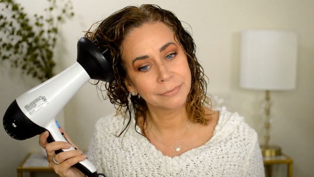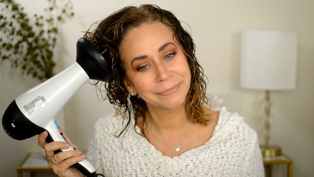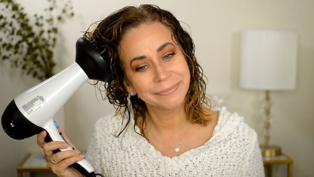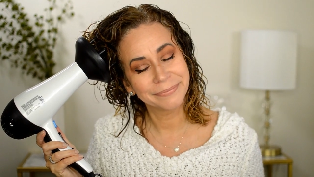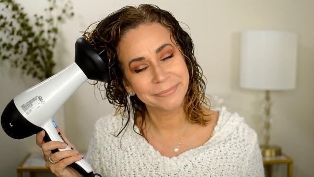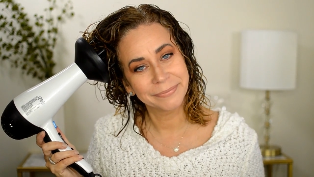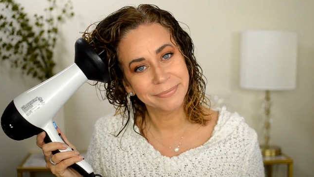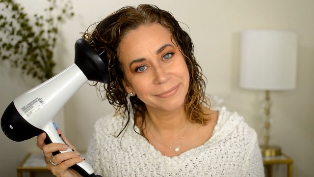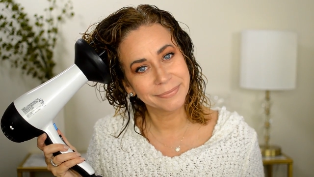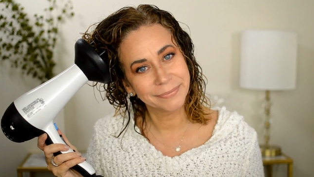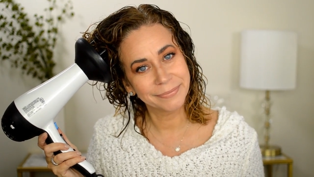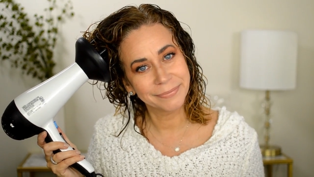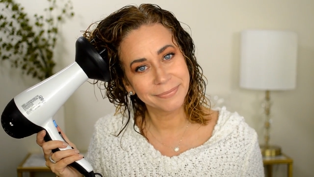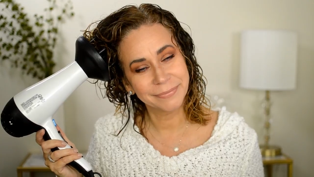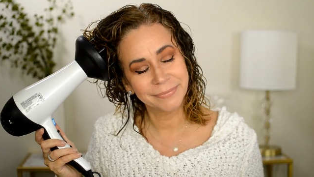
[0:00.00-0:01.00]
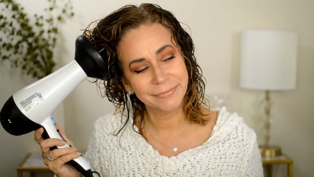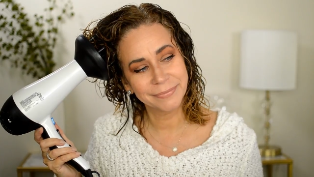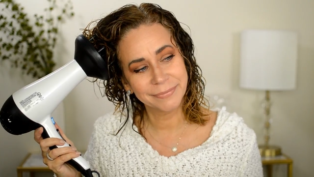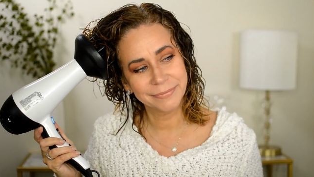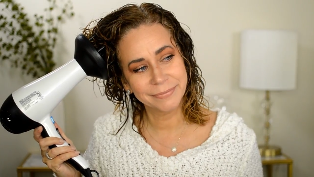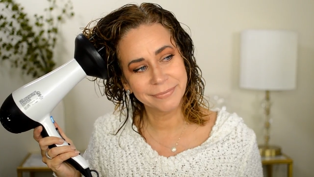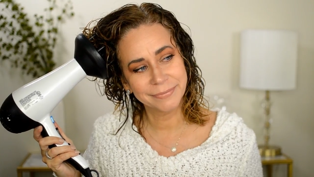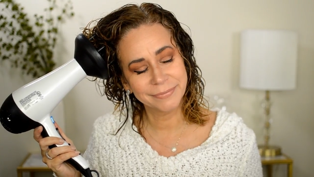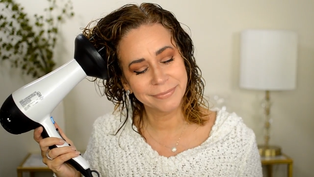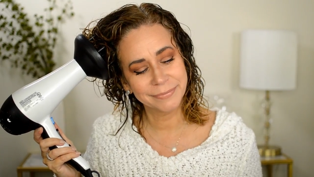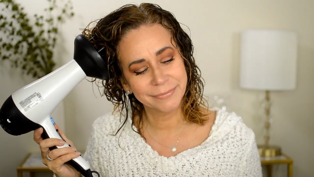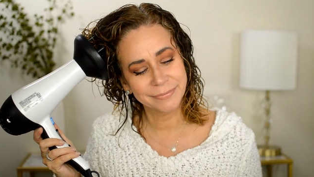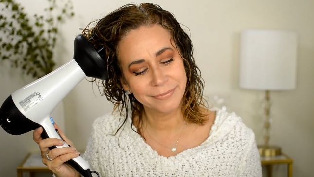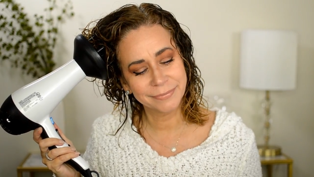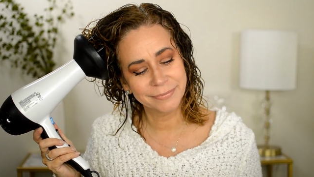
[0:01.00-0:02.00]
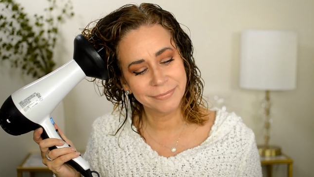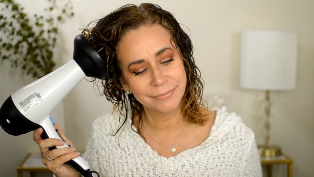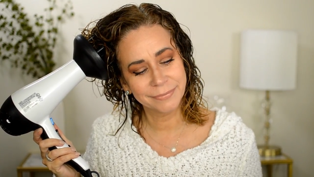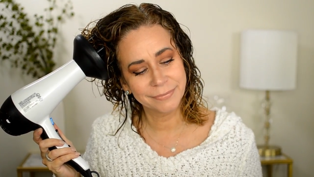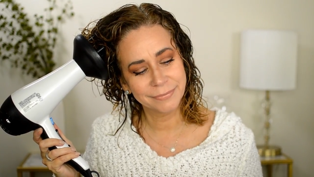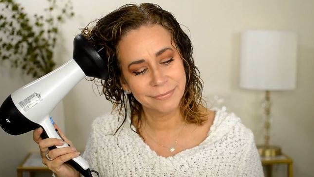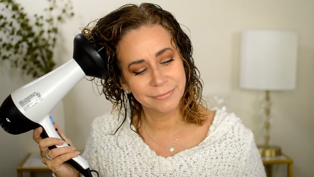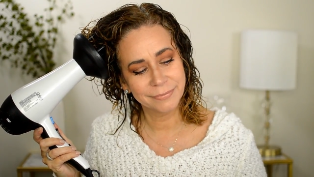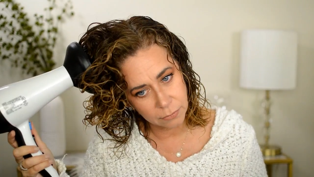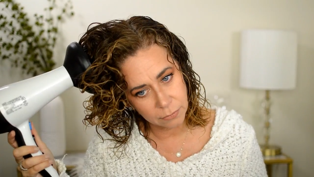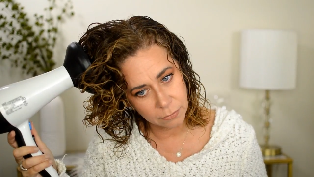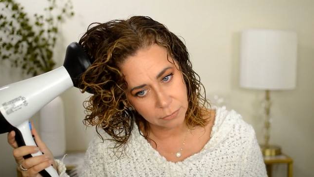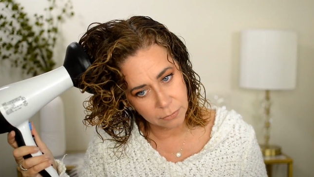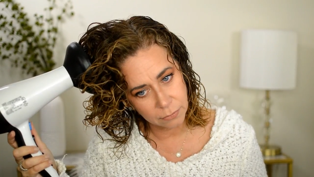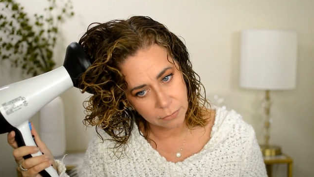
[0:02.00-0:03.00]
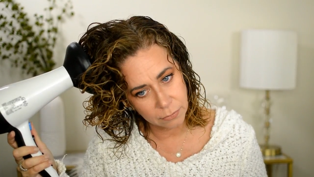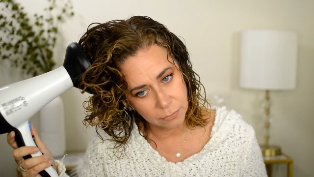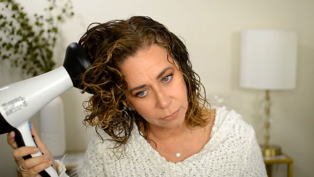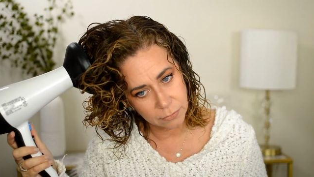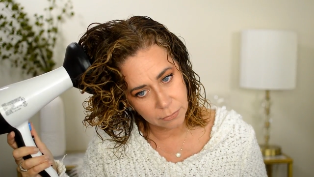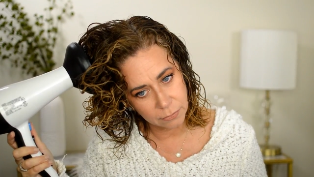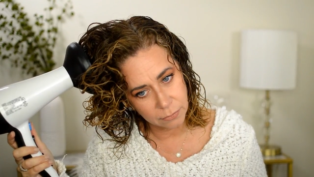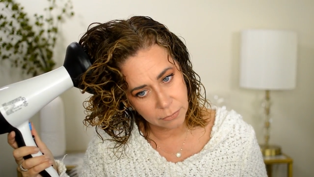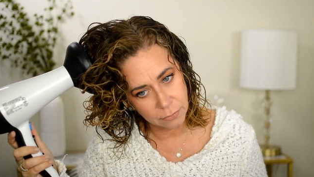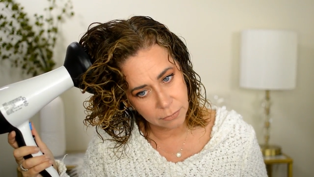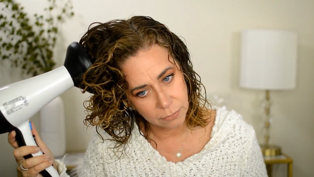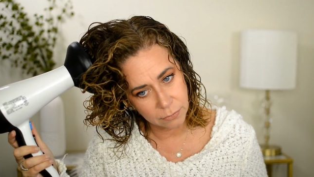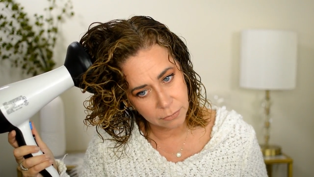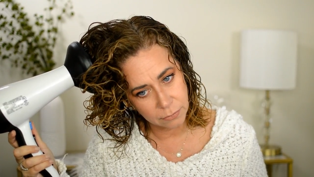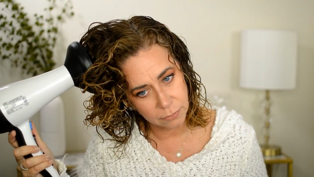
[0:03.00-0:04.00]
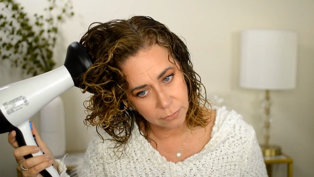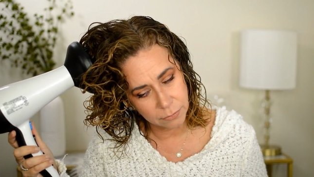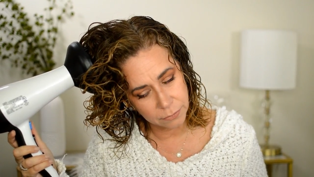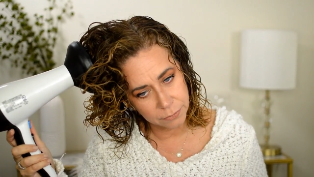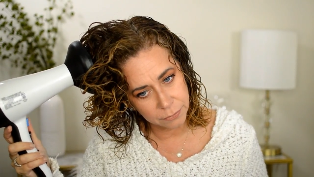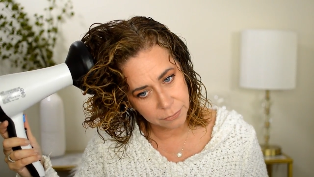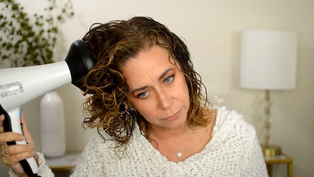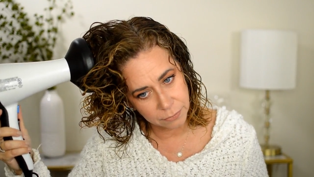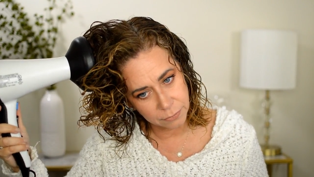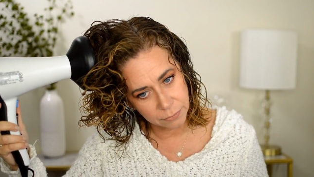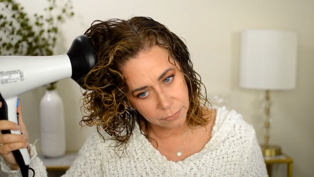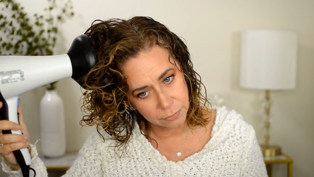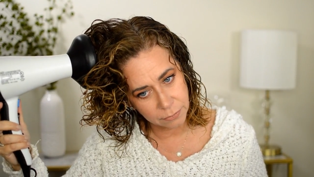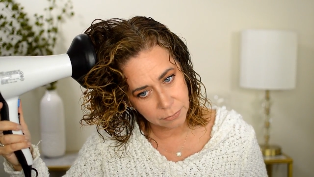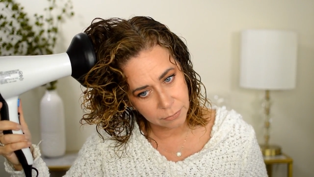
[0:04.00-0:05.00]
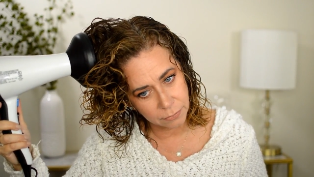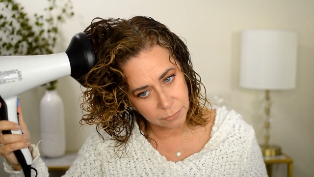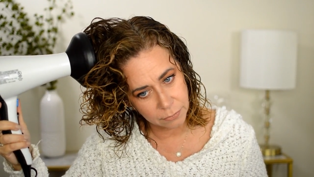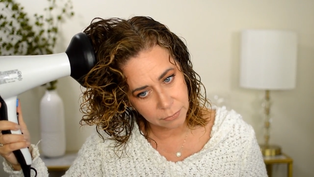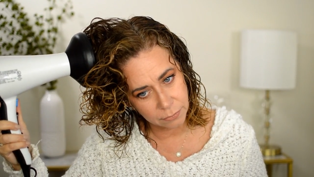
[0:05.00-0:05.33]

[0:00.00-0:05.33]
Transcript: (silence)